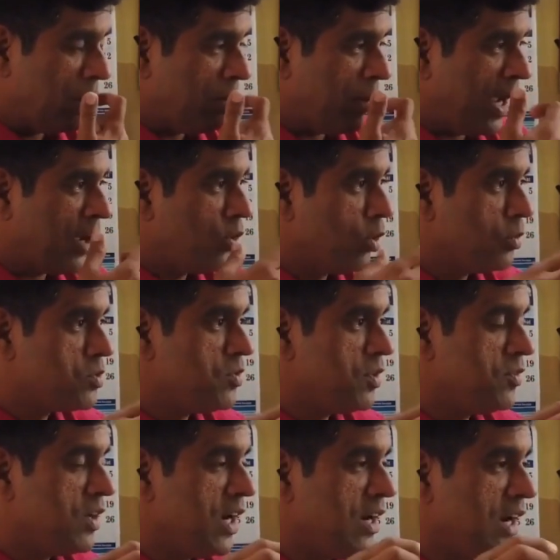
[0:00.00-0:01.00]
microbes
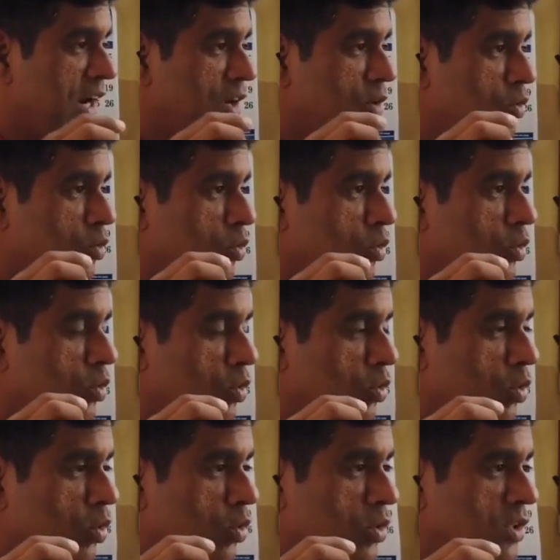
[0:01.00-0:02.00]
when we are trying
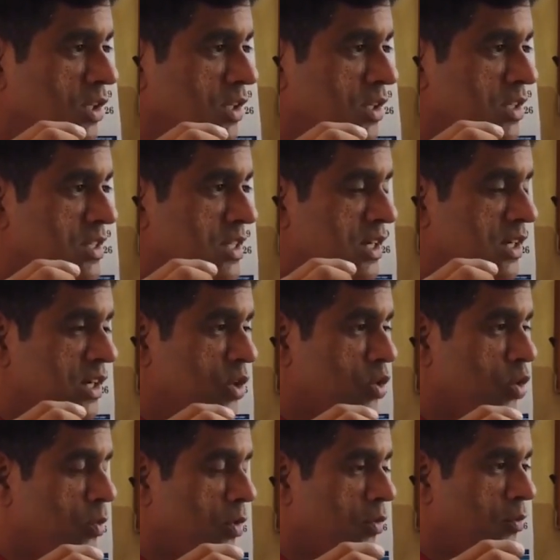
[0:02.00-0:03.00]
to grow the
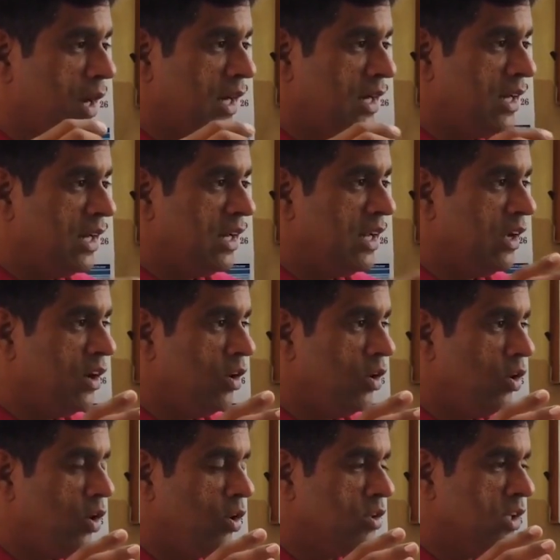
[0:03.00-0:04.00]
certain group of bacteria
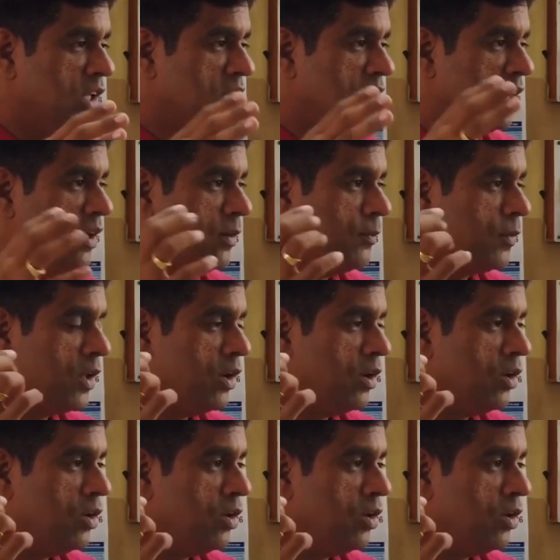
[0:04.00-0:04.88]
on the